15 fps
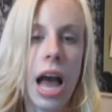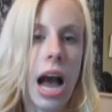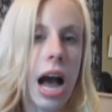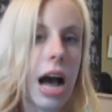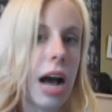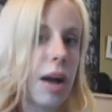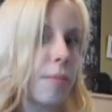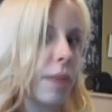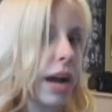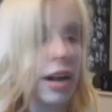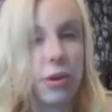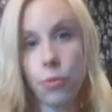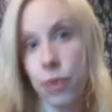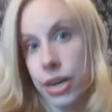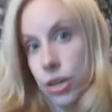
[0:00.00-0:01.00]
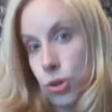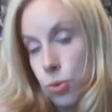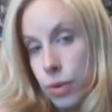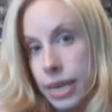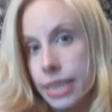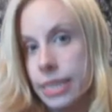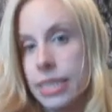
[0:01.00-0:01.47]
I
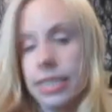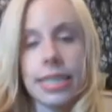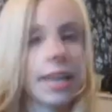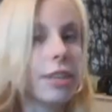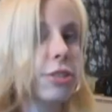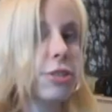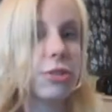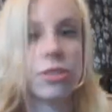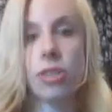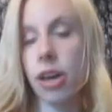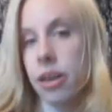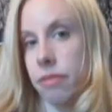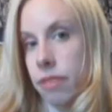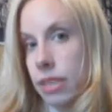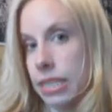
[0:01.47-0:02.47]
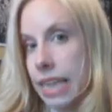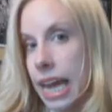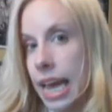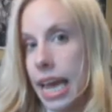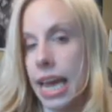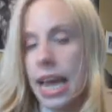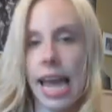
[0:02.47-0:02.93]
retweet Teru's thought of the
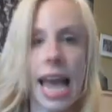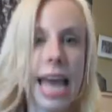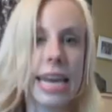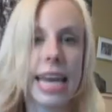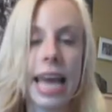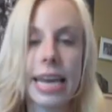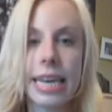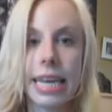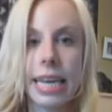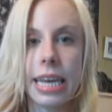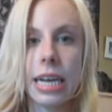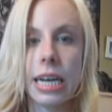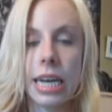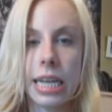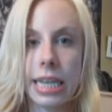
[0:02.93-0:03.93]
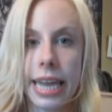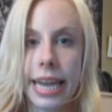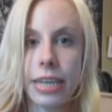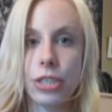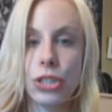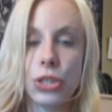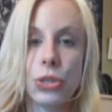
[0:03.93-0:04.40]
day and any
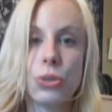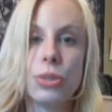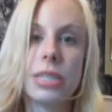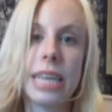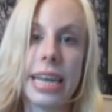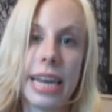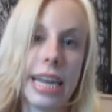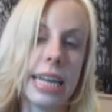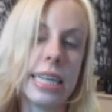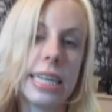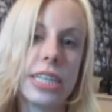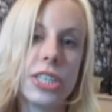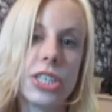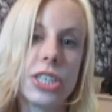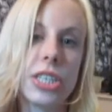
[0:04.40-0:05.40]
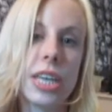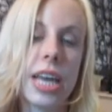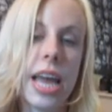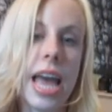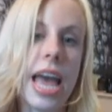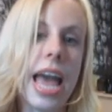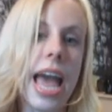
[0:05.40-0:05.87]
Glay news in English.
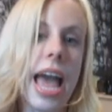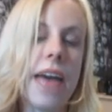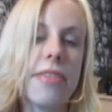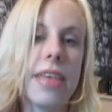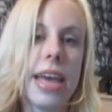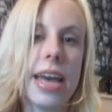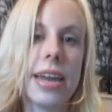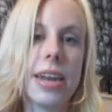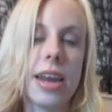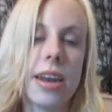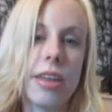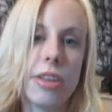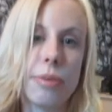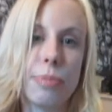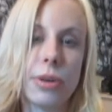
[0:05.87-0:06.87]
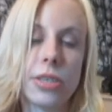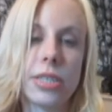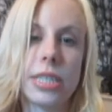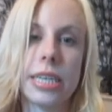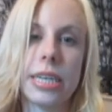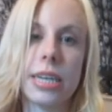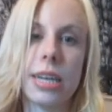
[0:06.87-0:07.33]
And then another
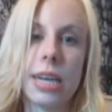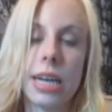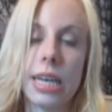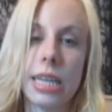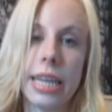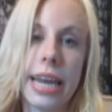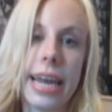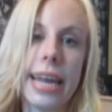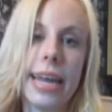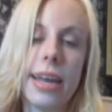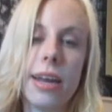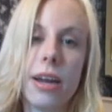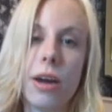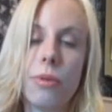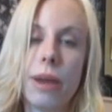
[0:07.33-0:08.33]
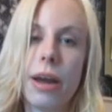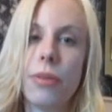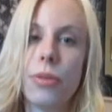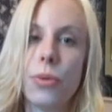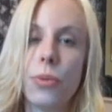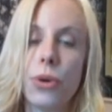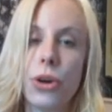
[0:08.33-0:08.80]
person, Glay
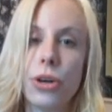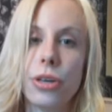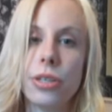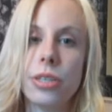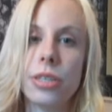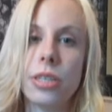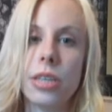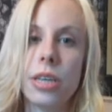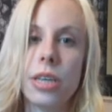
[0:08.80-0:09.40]
around the world,